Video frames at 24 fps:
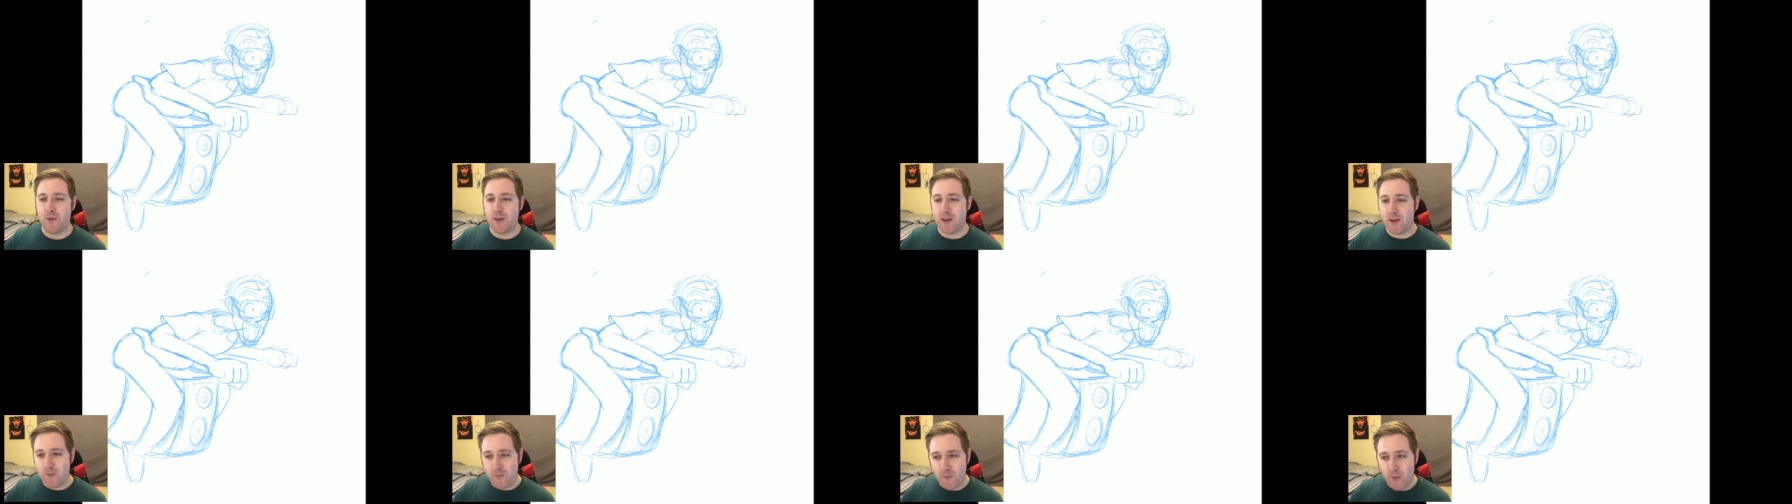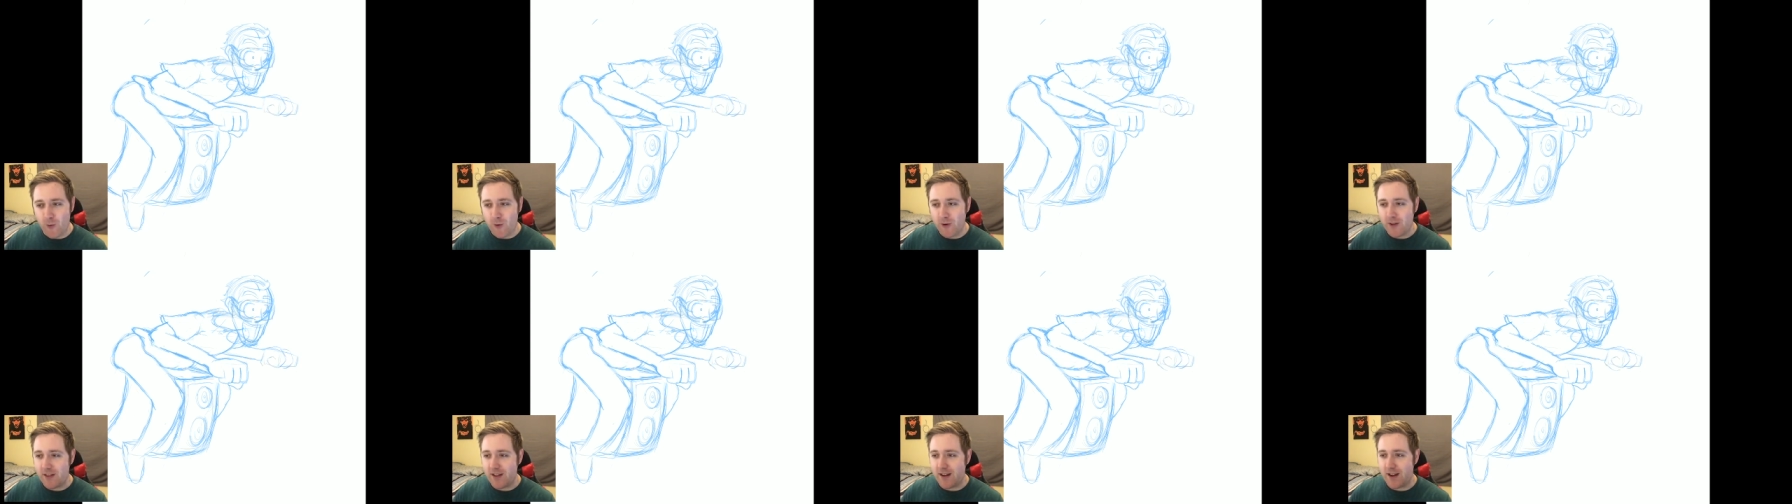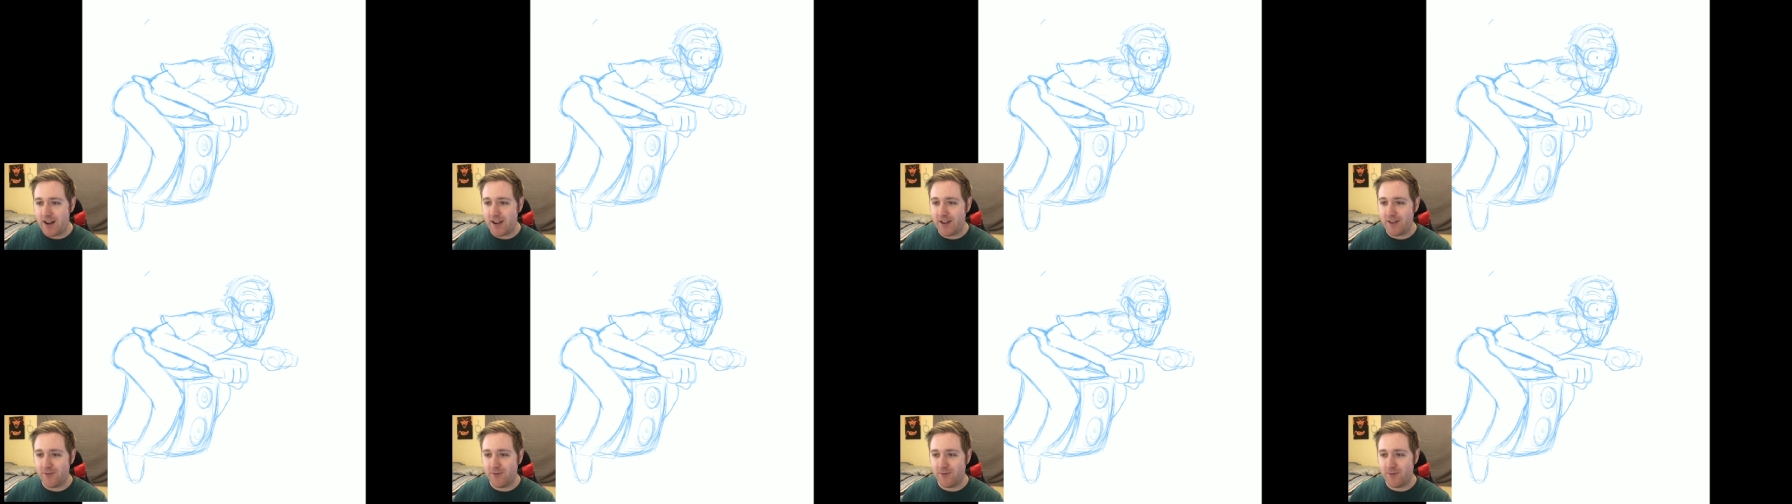but the more that
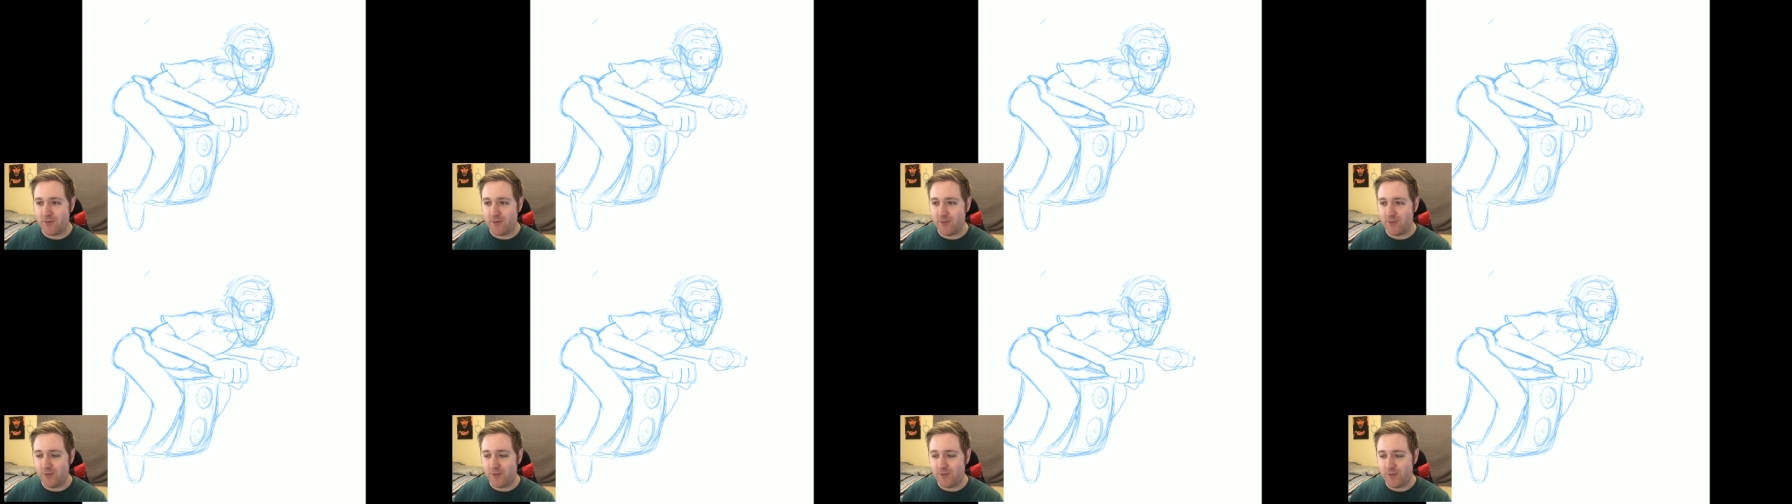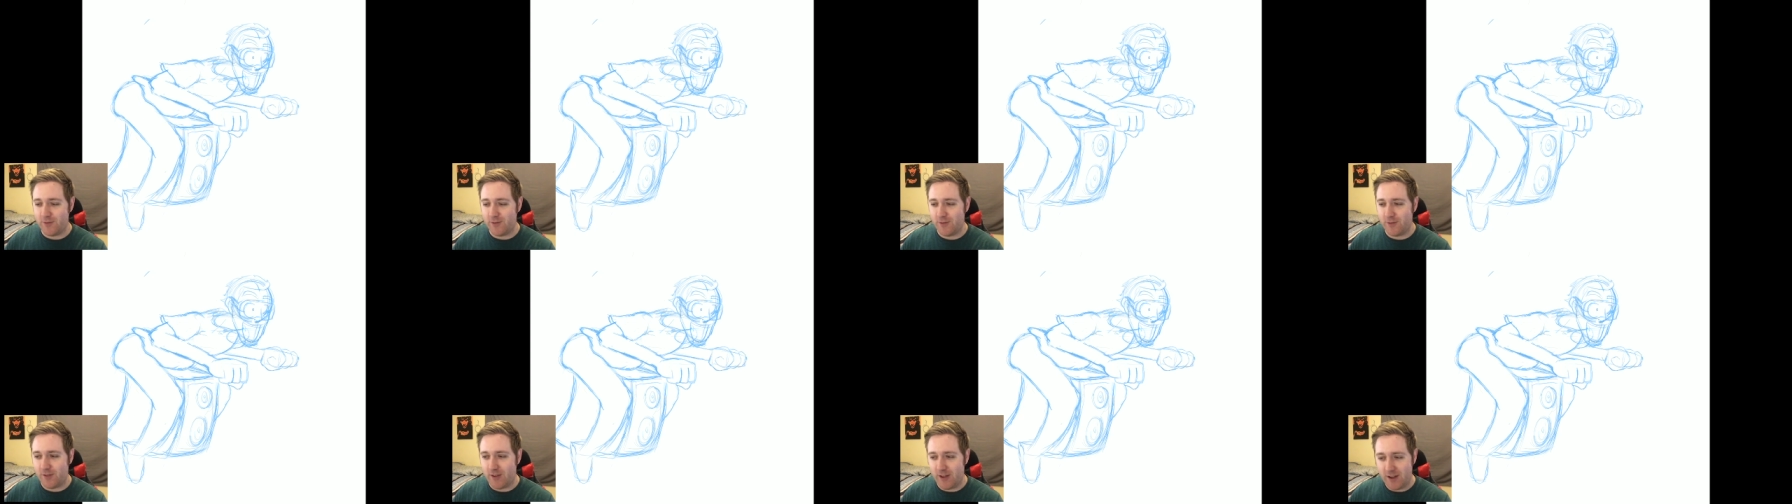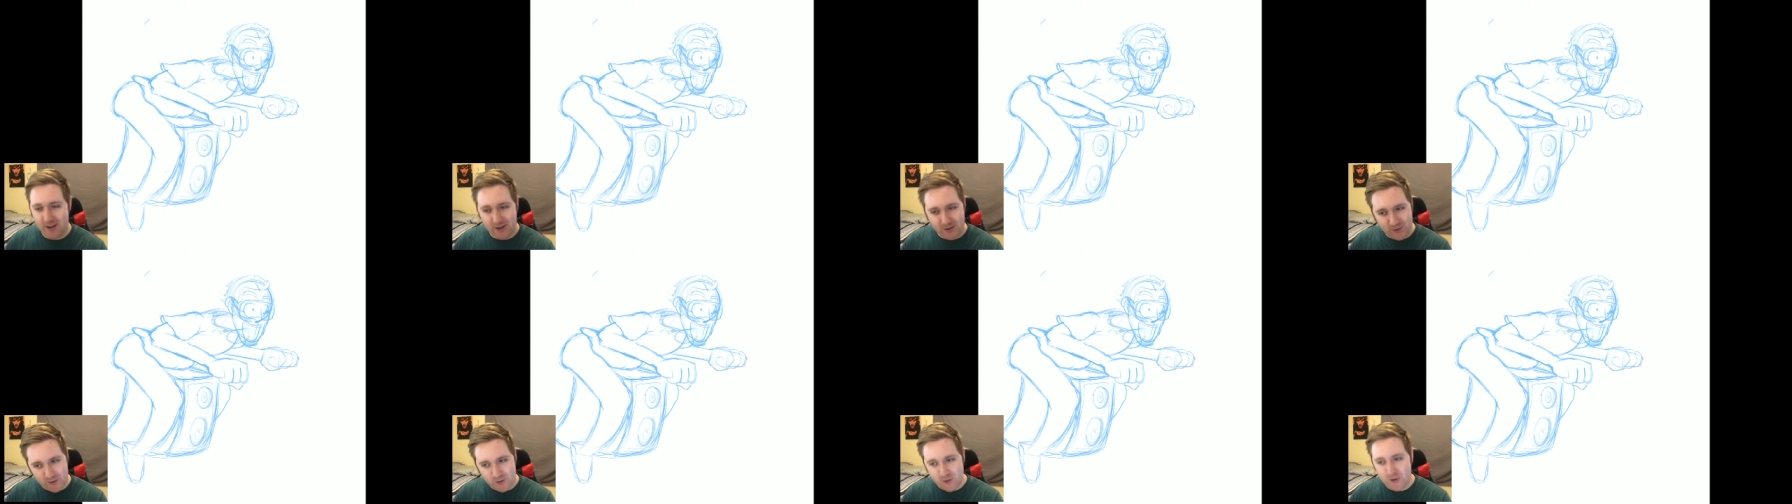I've
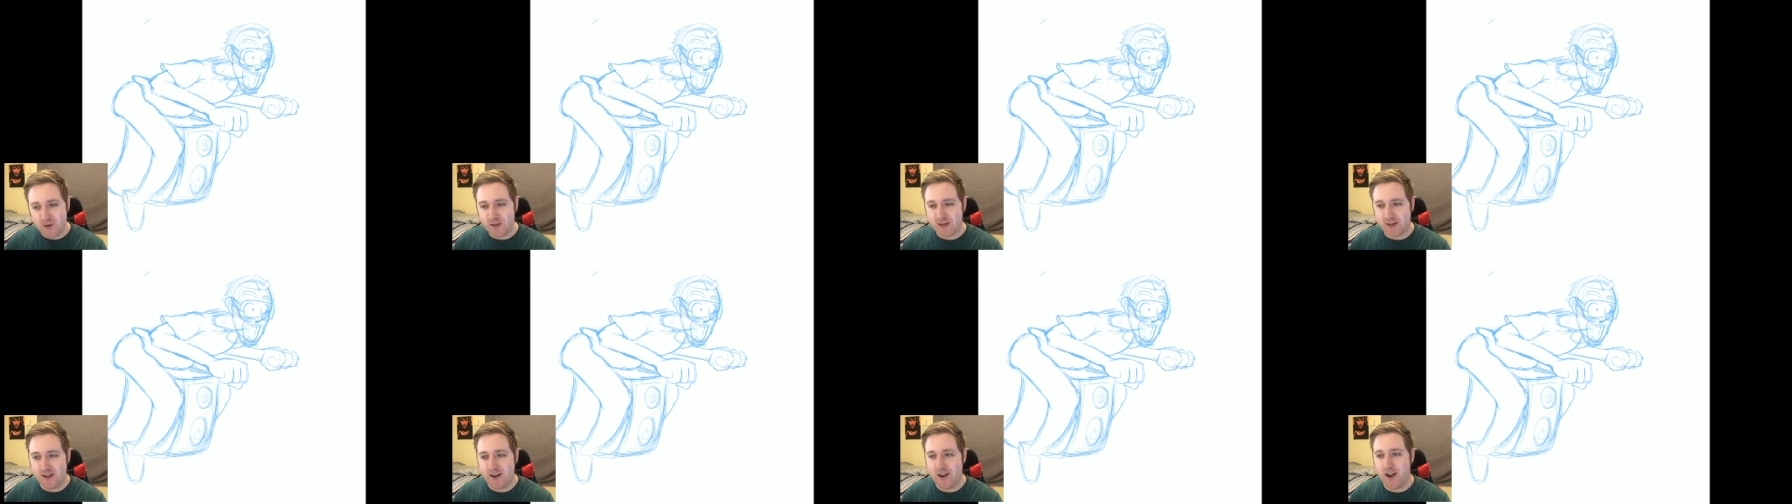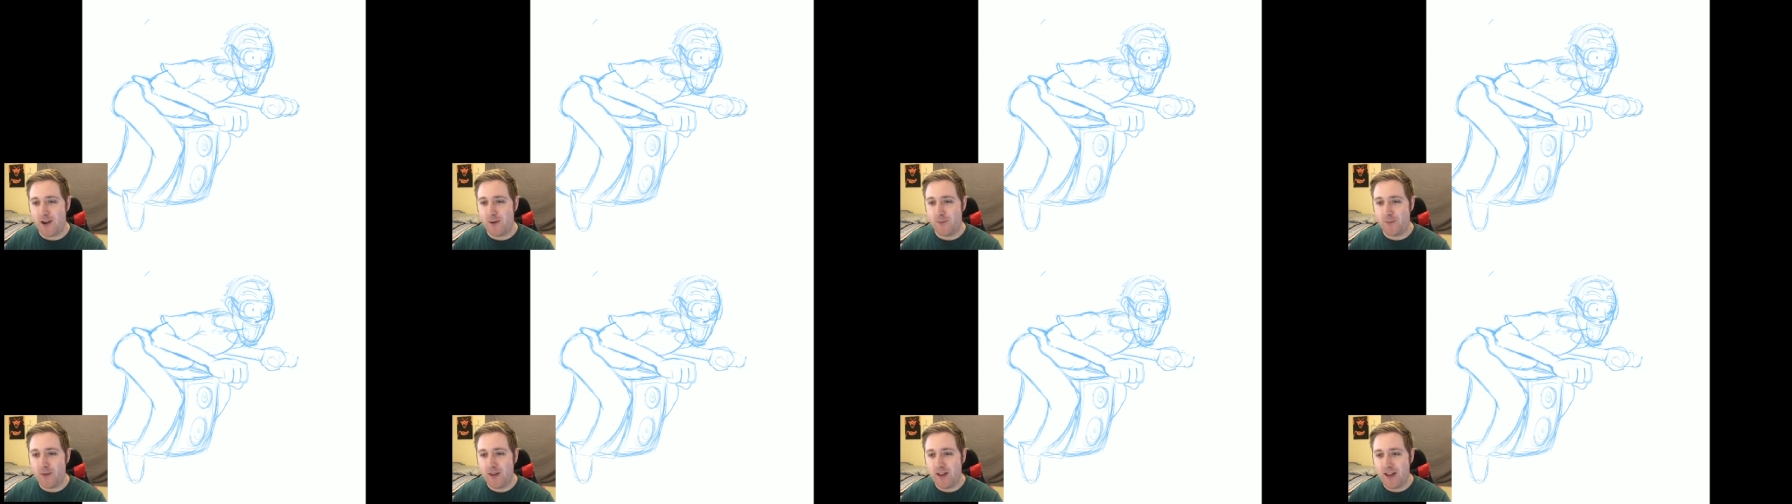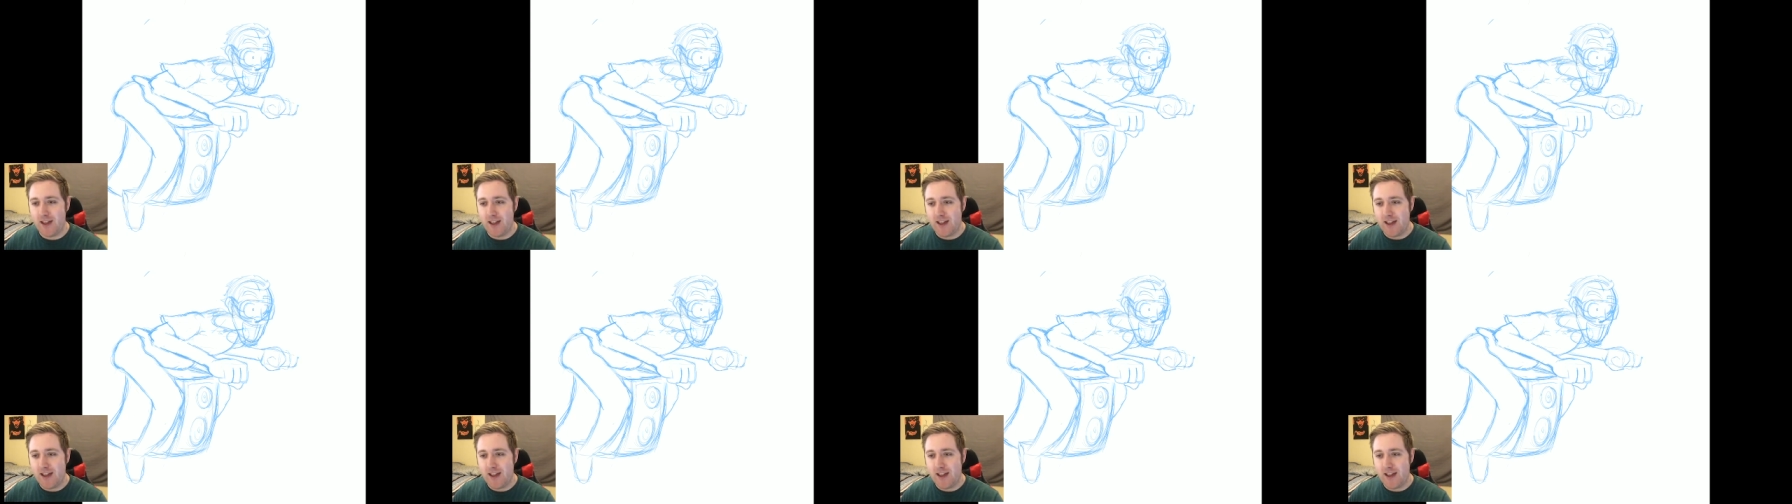like looked it up,